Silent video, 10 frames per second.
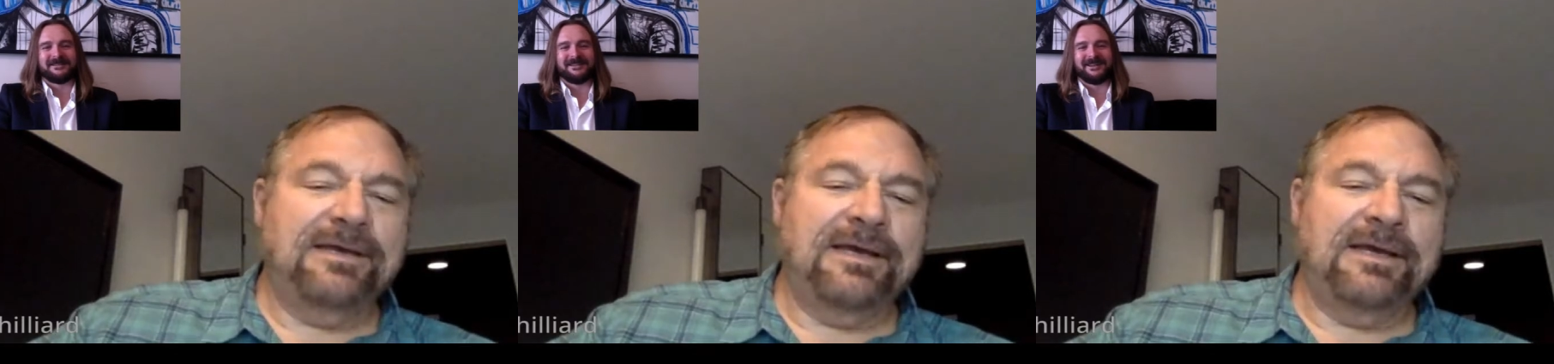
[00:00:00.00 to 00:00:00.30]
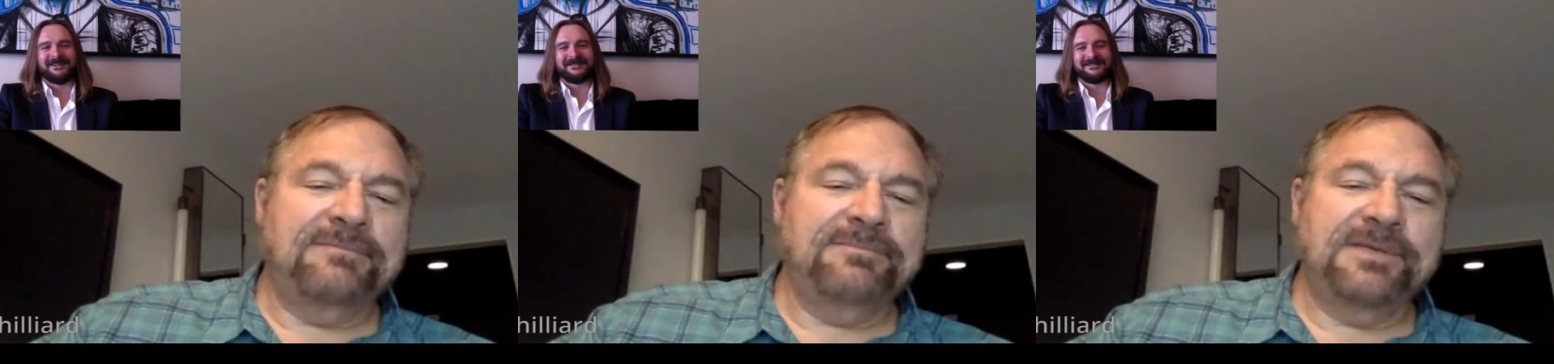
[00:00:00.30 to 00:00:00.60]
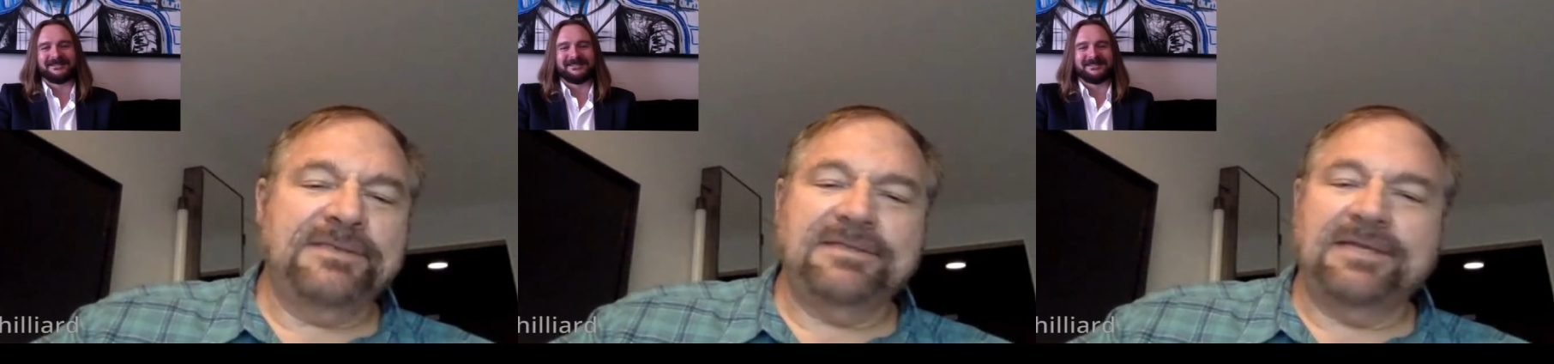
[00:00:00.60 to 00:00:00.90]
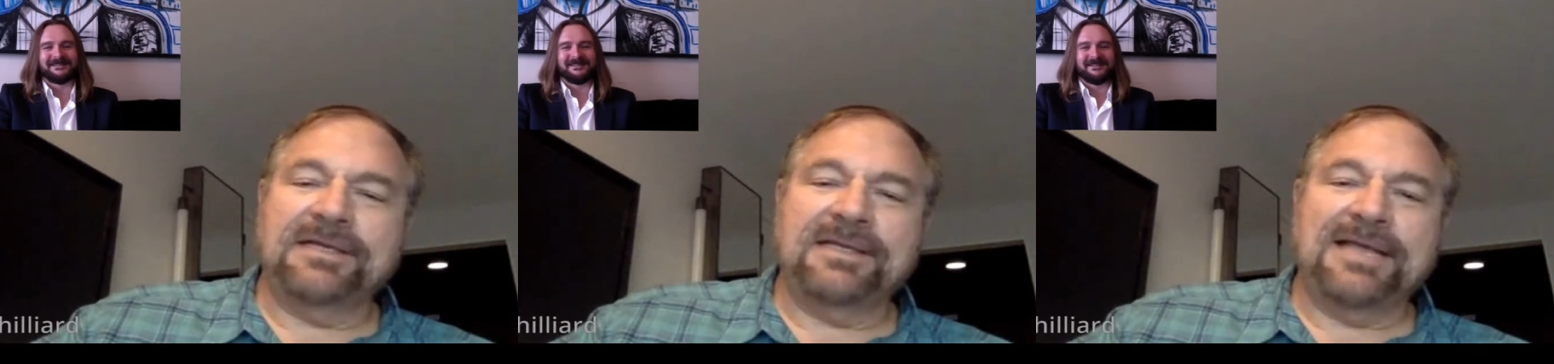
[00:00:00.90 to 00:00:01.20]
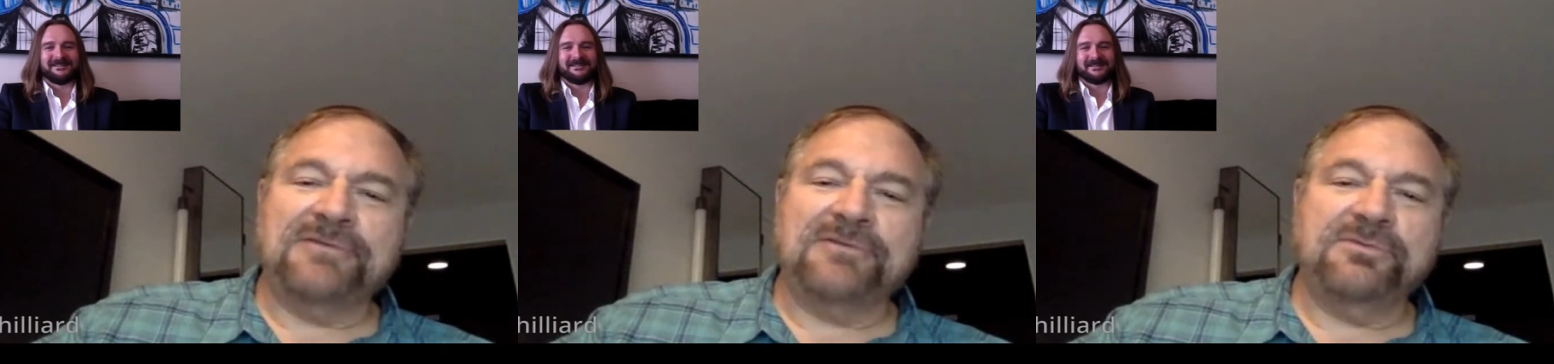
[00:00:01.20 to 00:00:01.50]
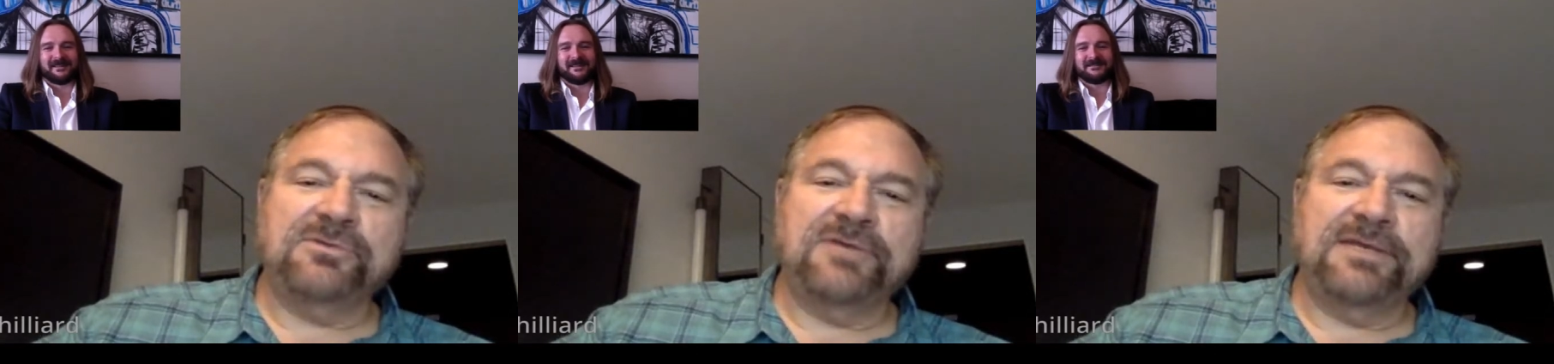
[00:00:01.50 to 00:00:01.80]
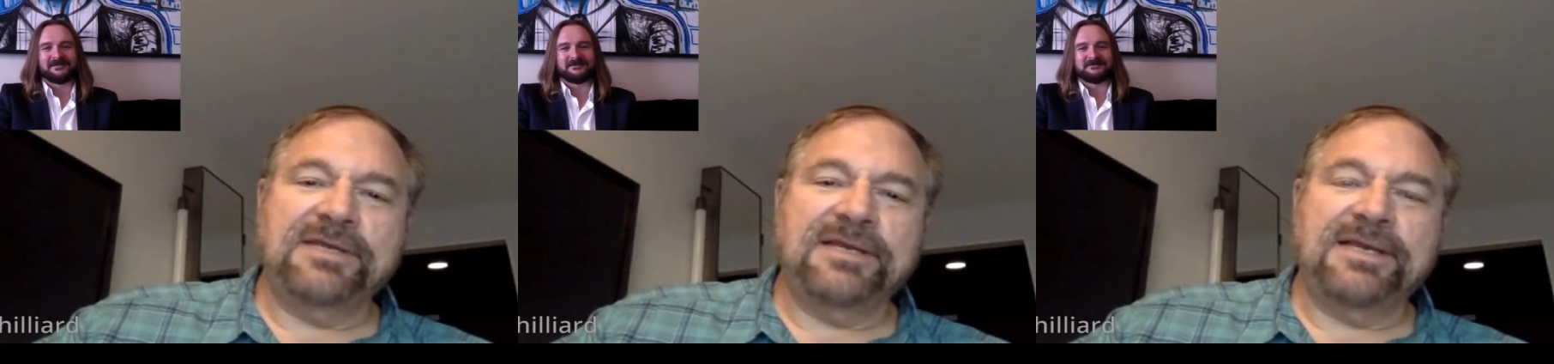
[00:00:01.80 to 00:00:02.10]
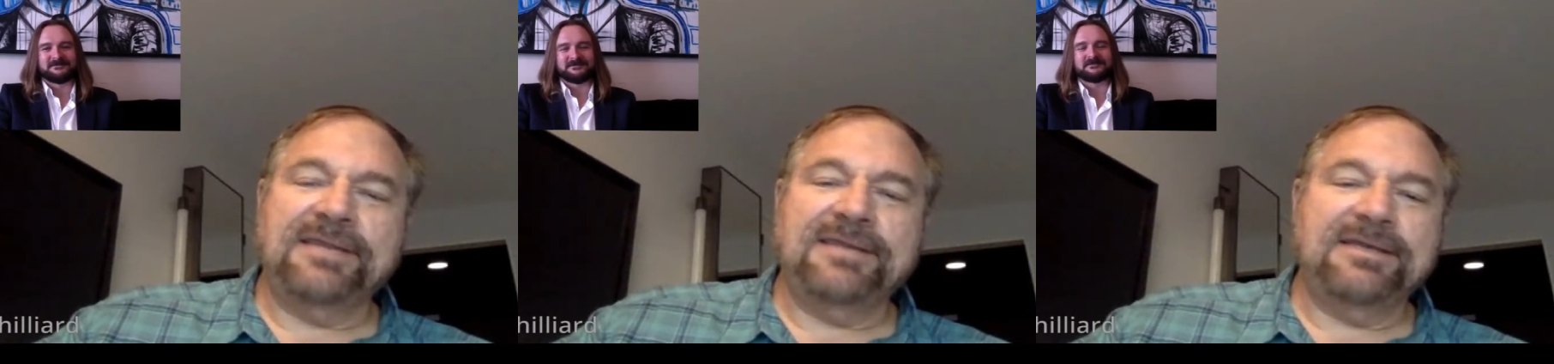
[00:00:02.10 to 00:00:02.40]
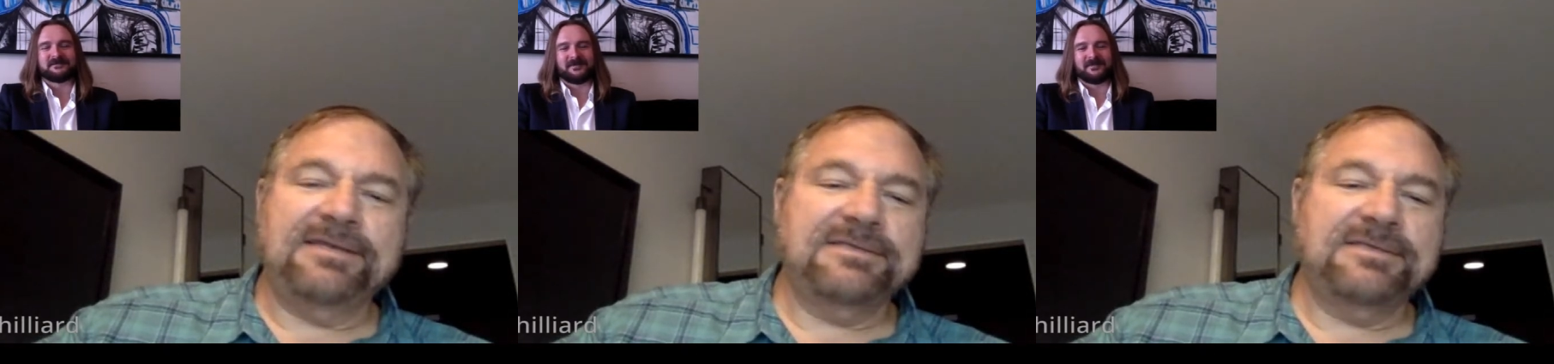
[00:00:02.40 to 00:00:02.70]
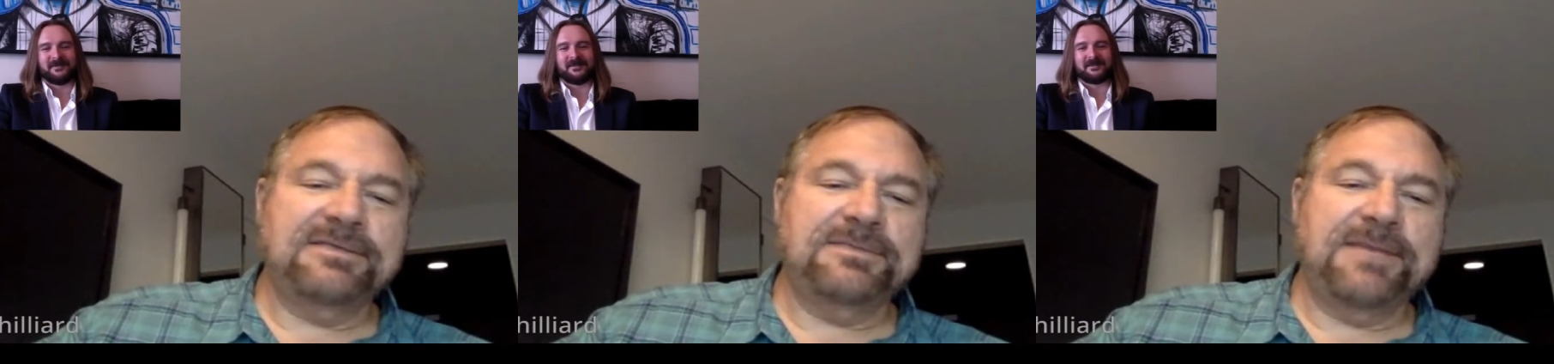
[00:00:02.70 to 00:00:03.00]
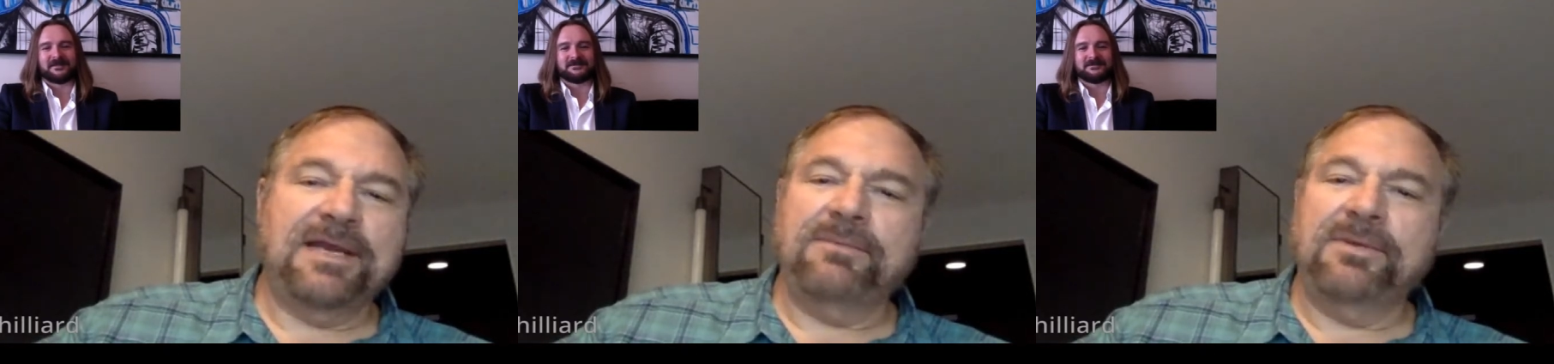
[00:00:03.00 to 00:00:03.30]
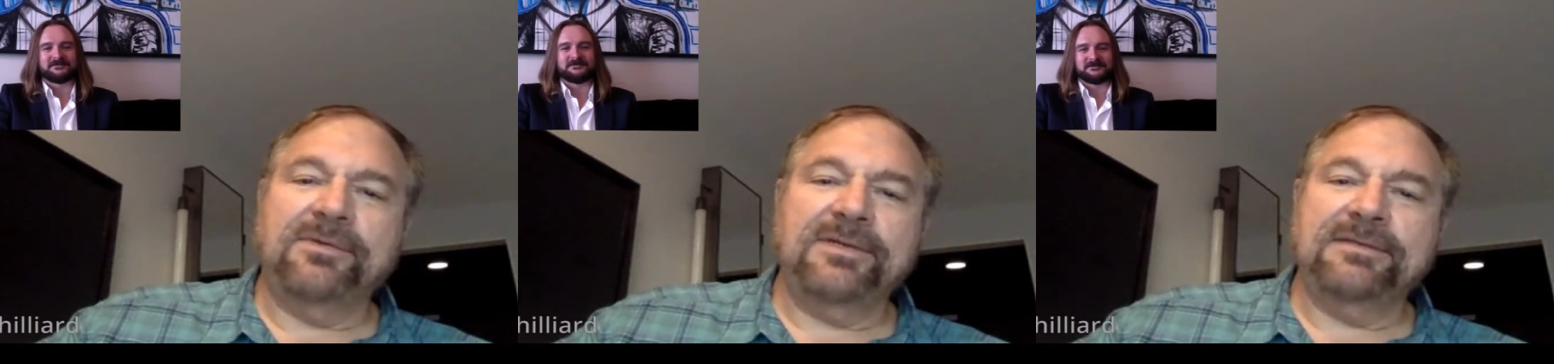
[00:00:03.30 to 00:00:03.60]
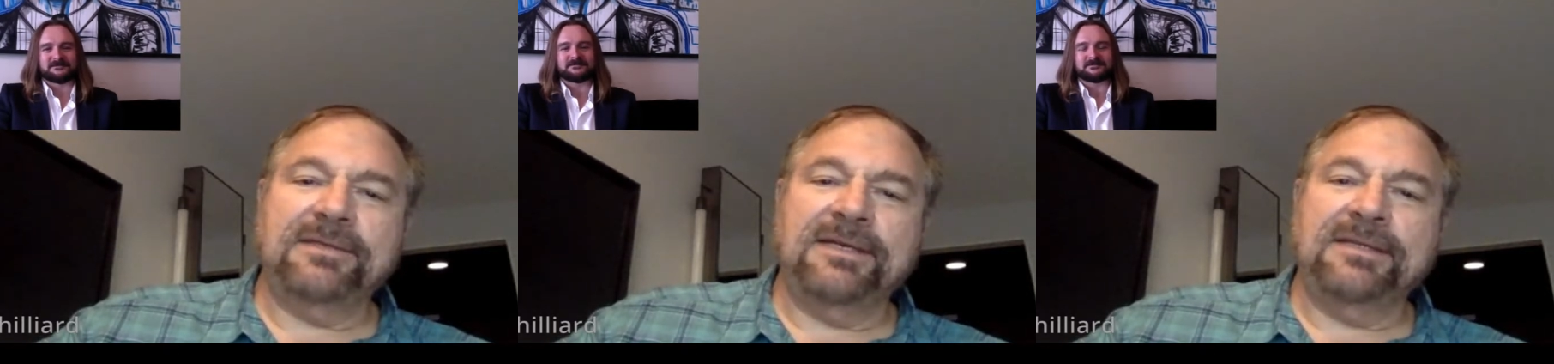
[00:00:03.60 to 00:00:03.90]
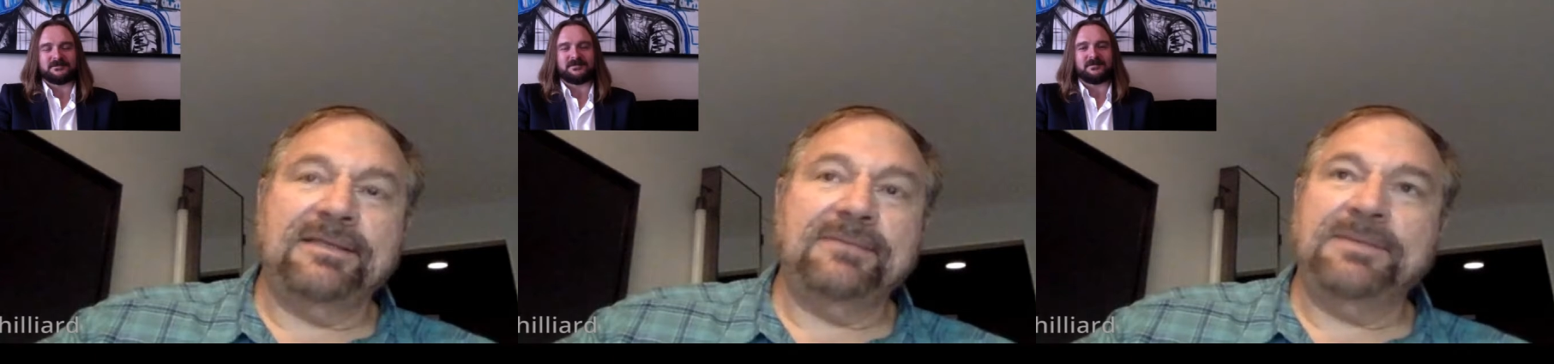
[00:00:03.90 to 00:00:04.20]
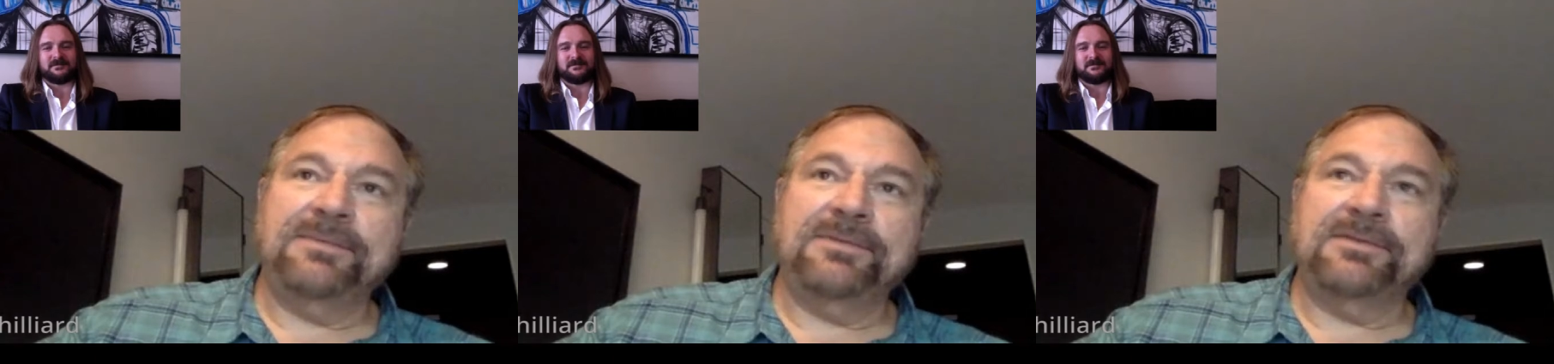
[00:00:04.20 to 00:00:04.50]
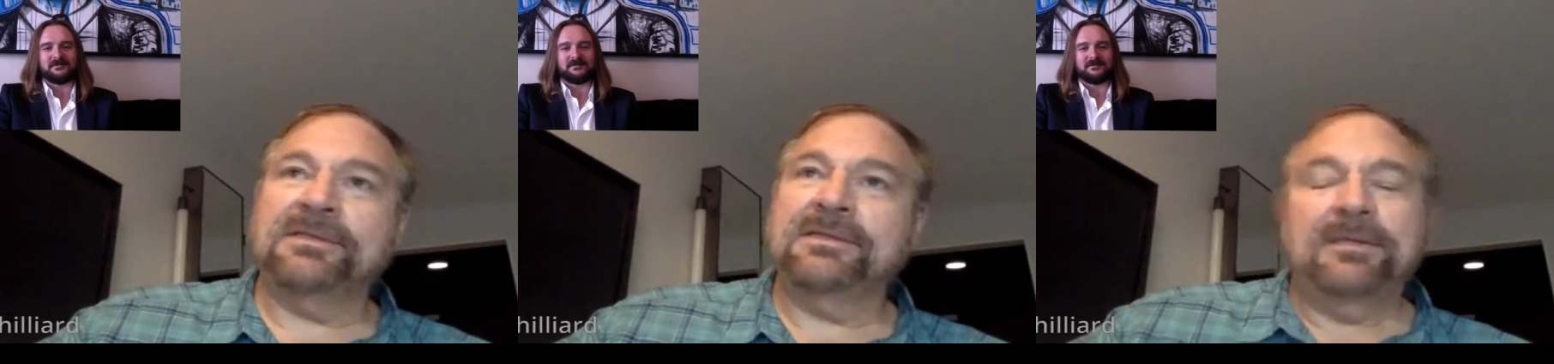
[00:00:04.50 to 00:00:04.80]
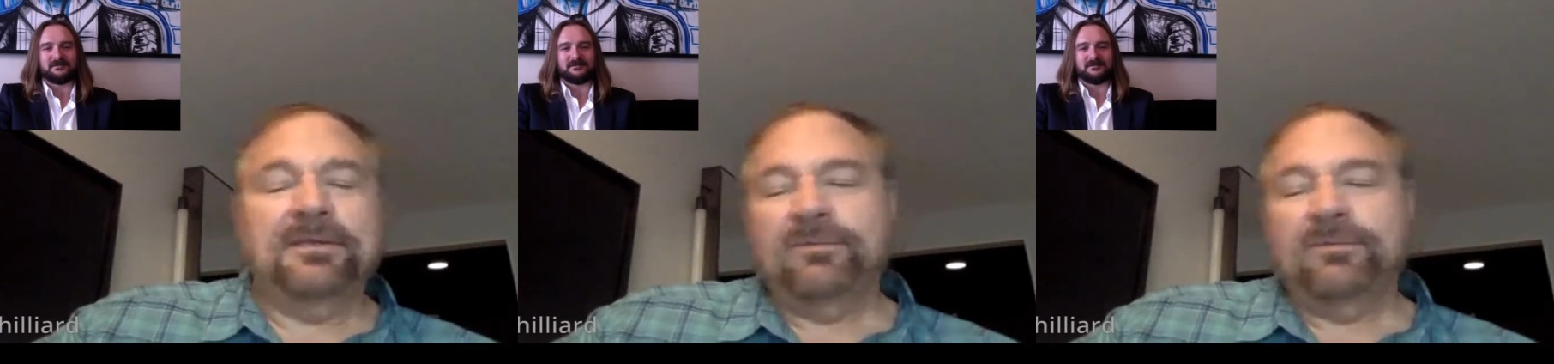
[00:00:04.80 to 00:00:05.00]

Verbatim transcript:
Speaker 1: Um, but uh, classroom training, I, I think, is has been outmoded, and I think people